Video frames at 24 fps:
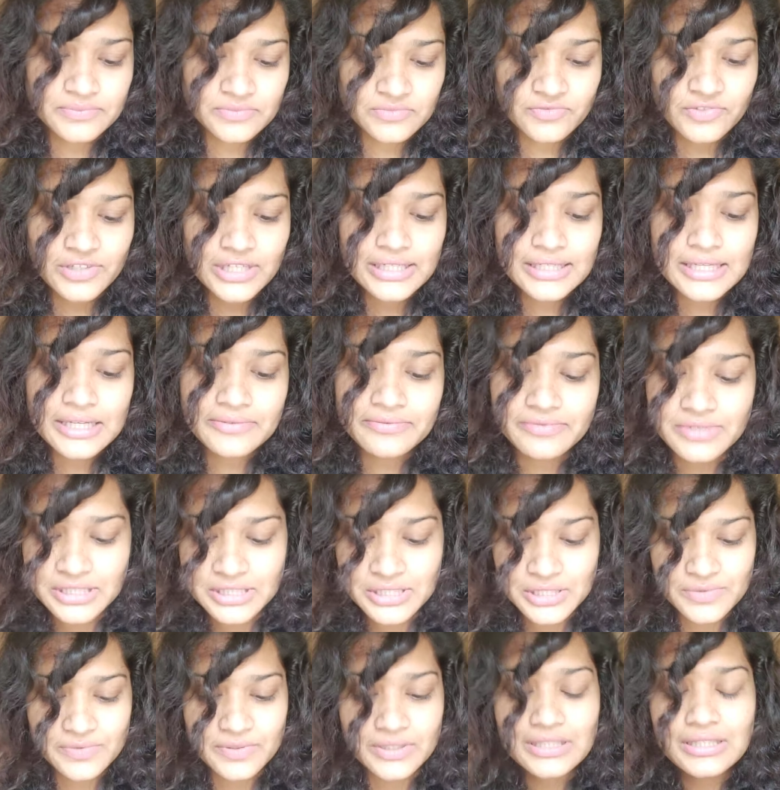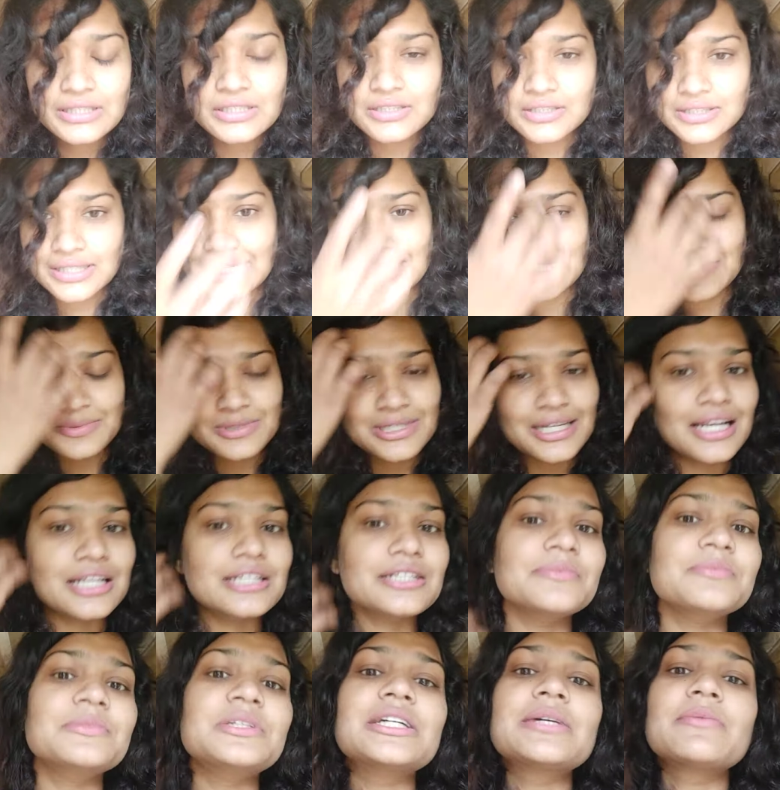William Wordsworth. Let me tell you
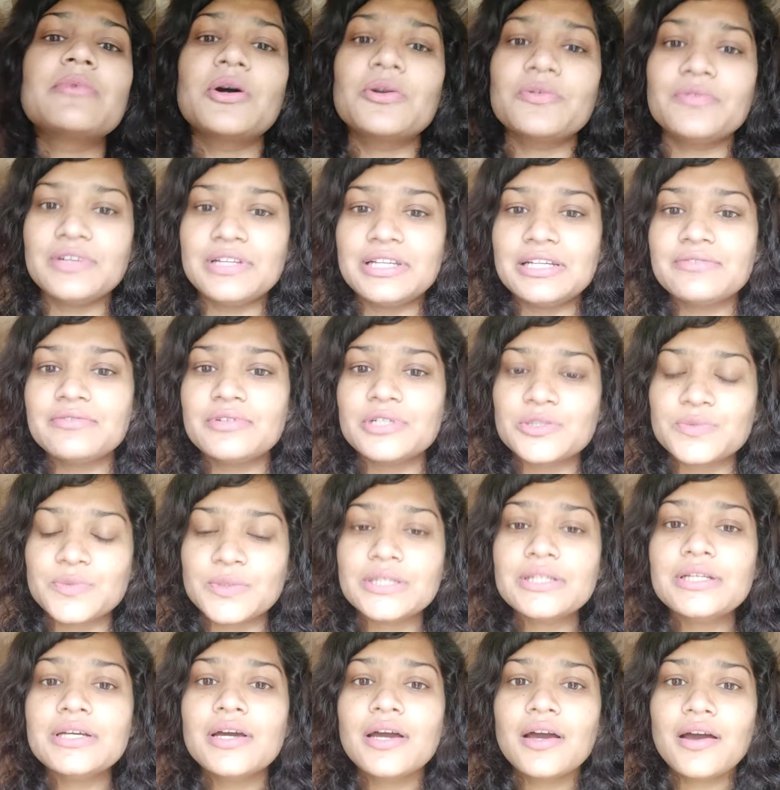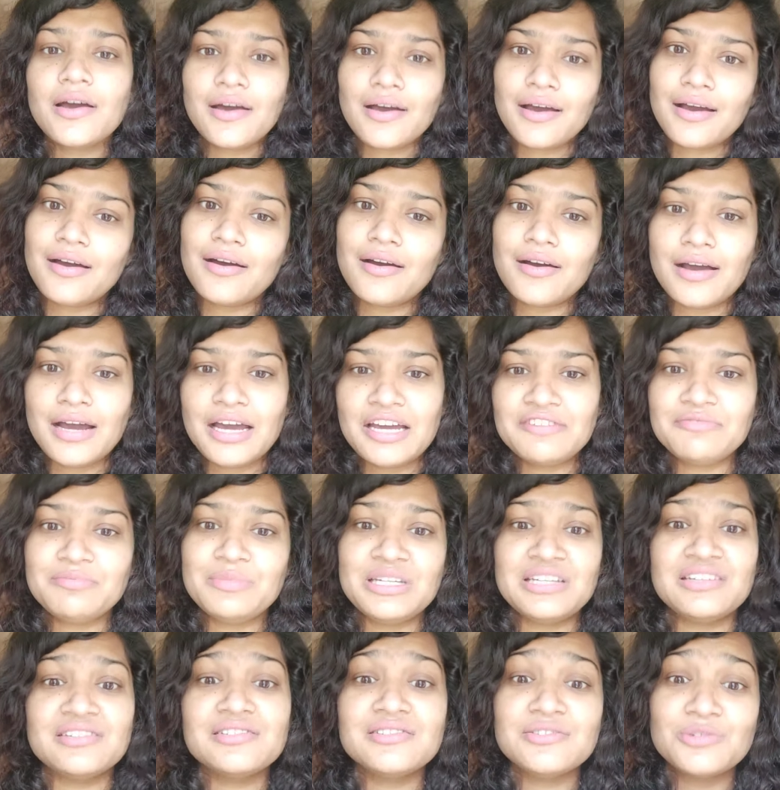something about William Wordsworth. I have
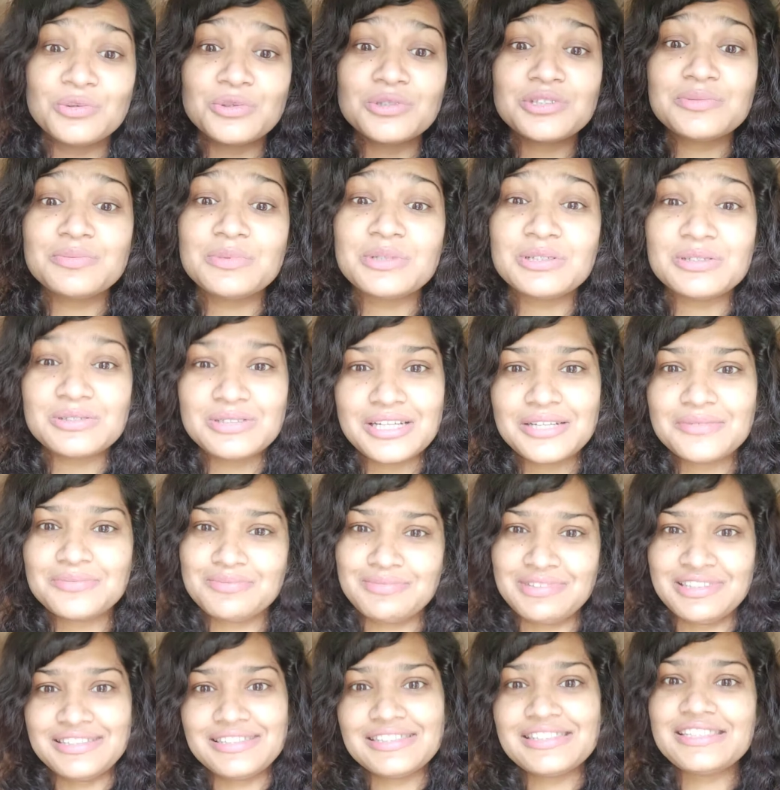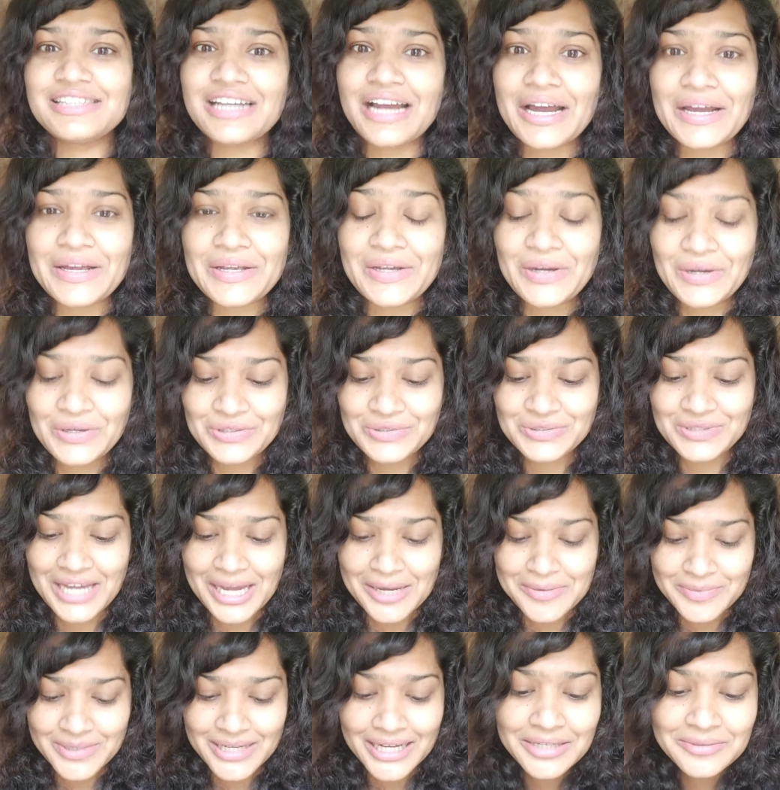making notes because I'm a little shy to
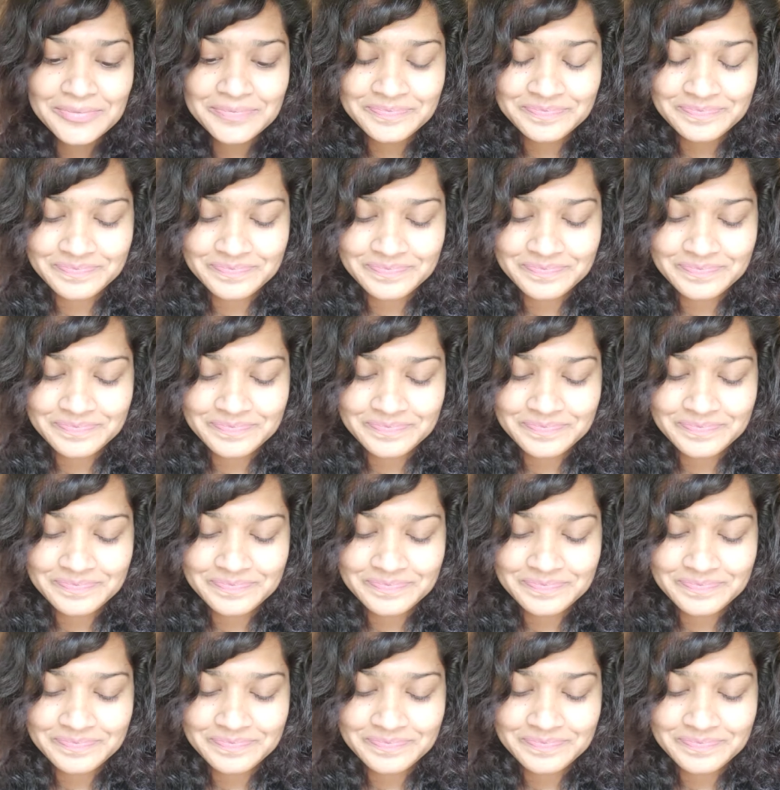camera.